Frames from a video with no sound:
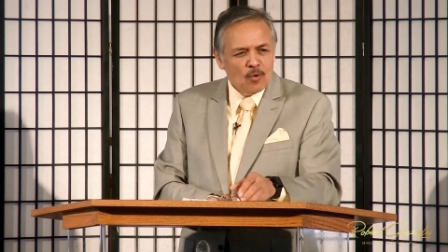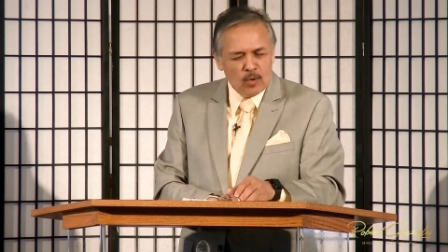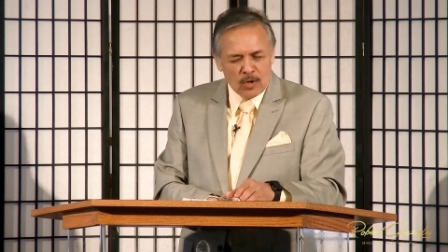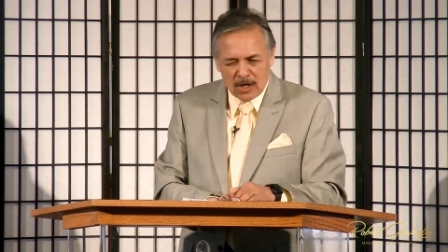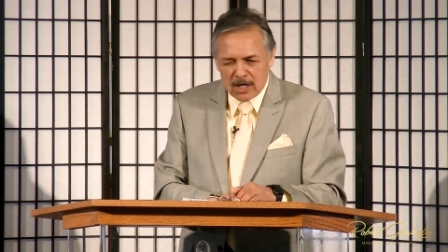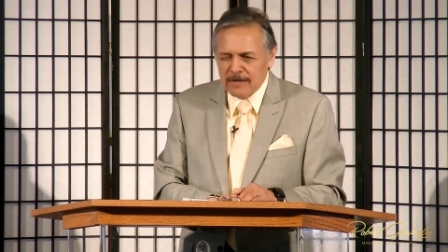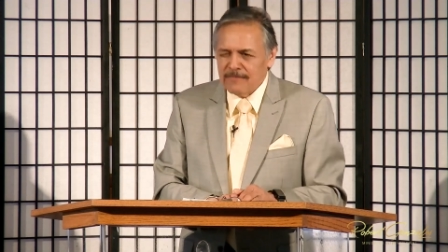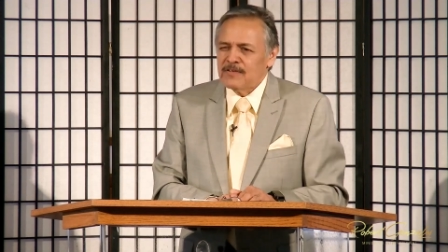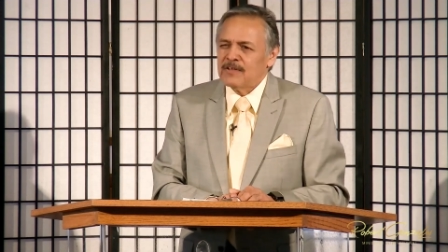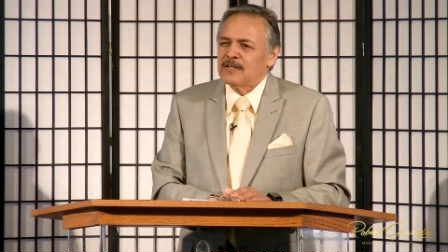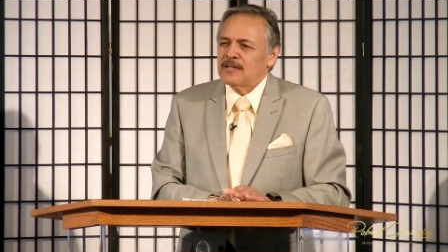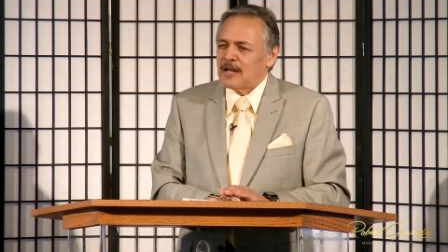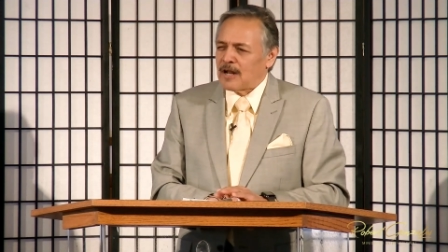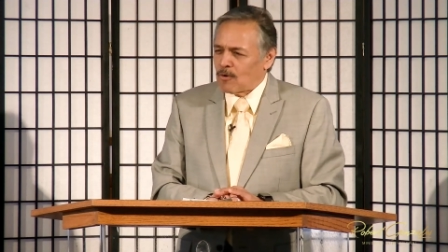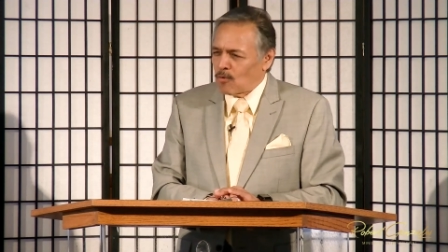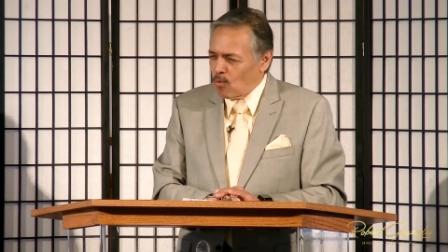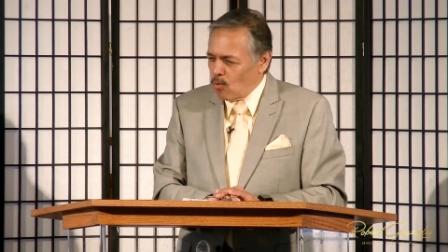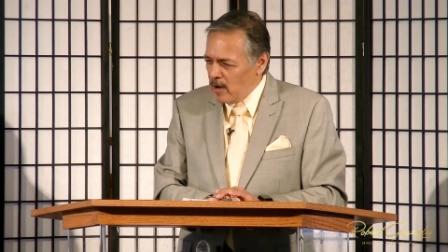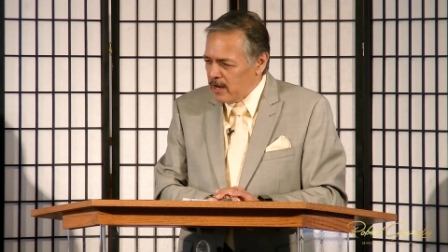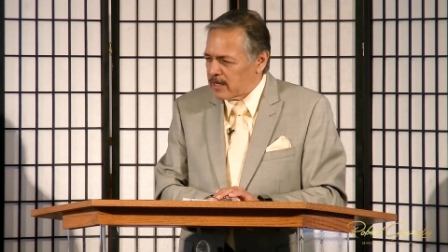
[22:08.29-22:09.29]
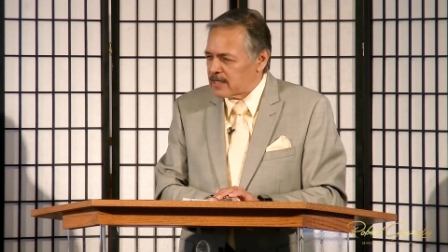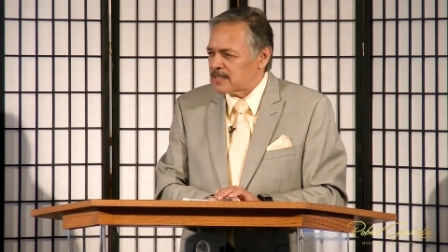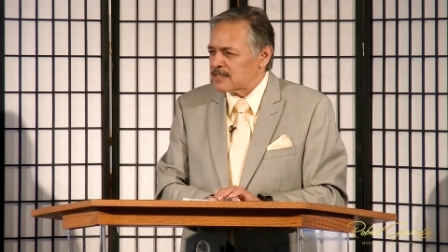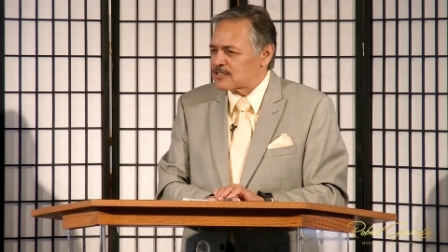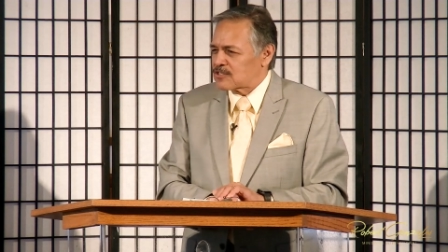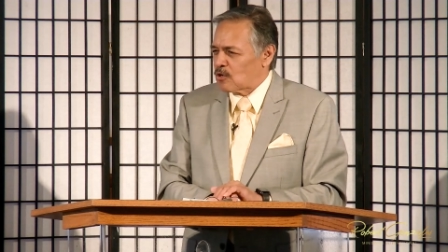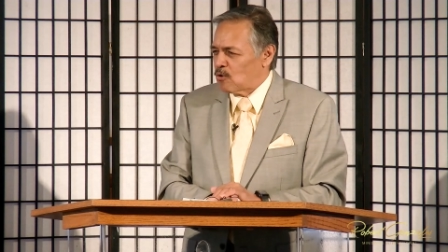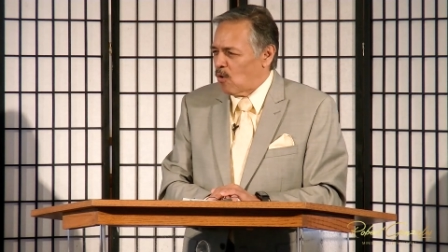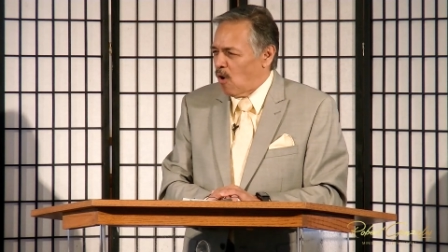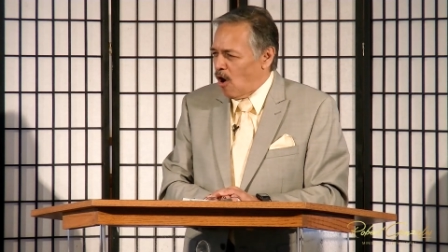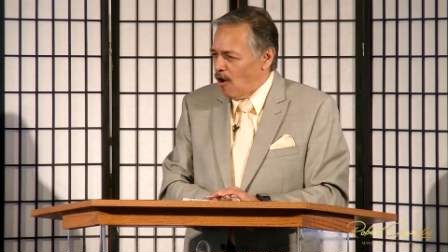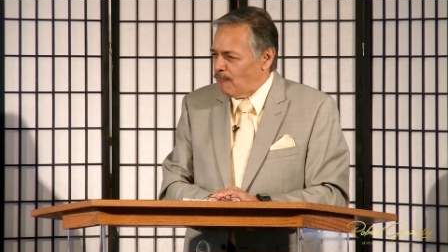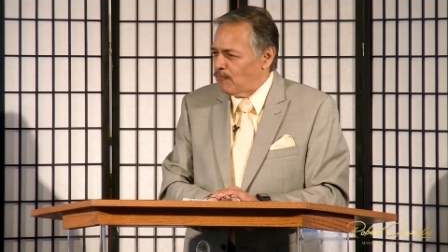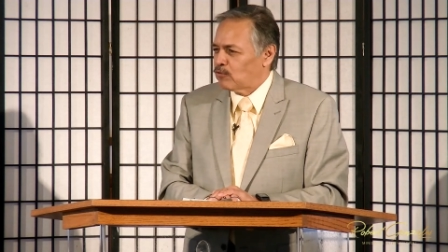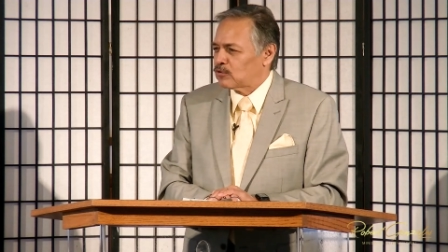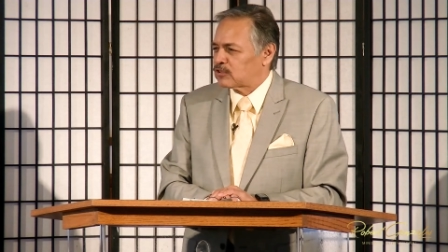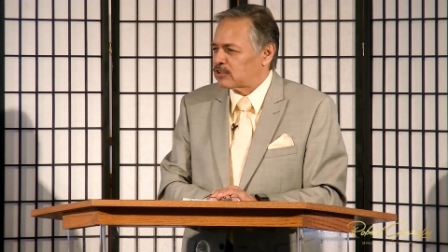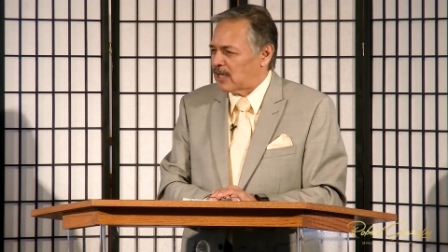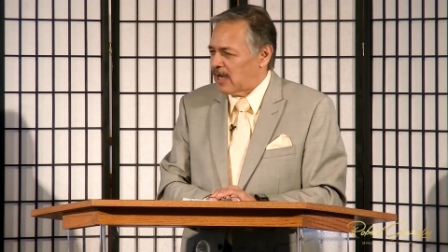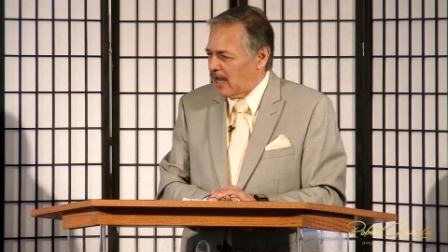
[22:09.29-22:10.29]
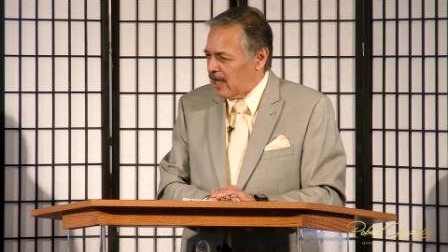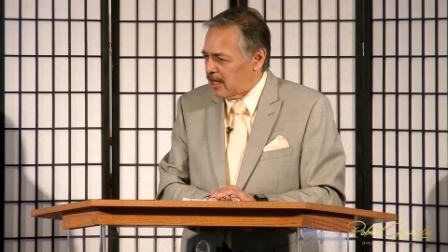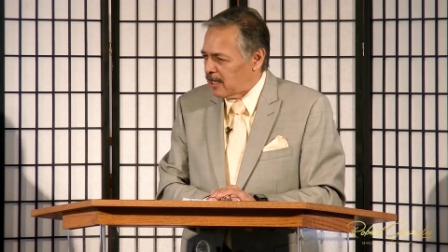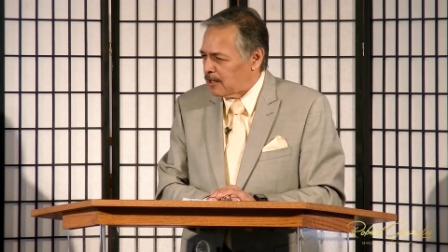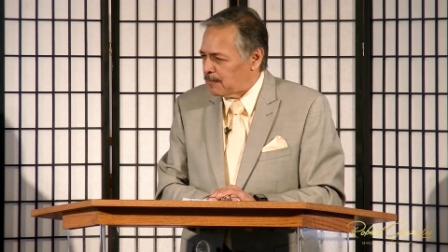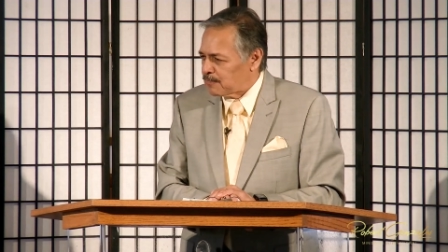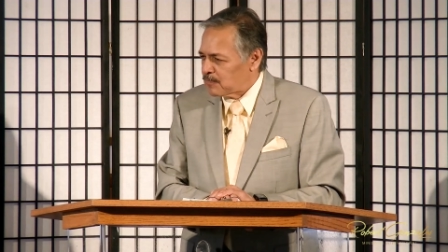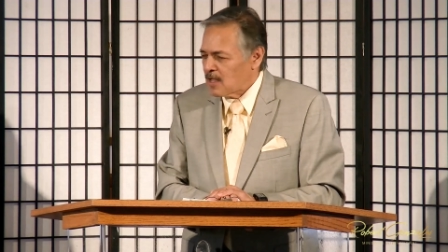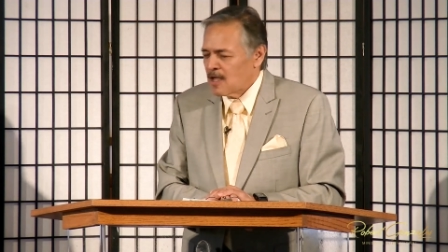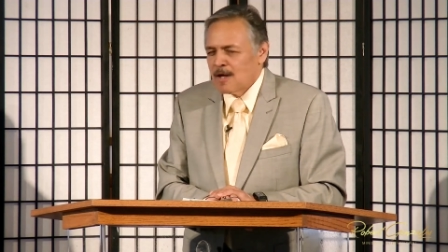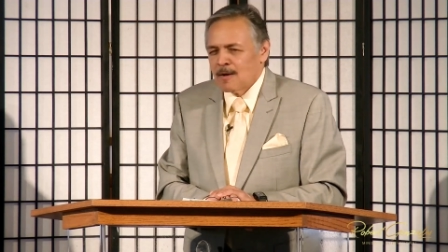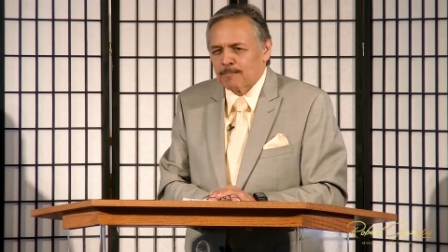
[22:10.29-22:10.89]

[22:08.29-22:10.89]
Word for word: We're living in a wicked, so awful time.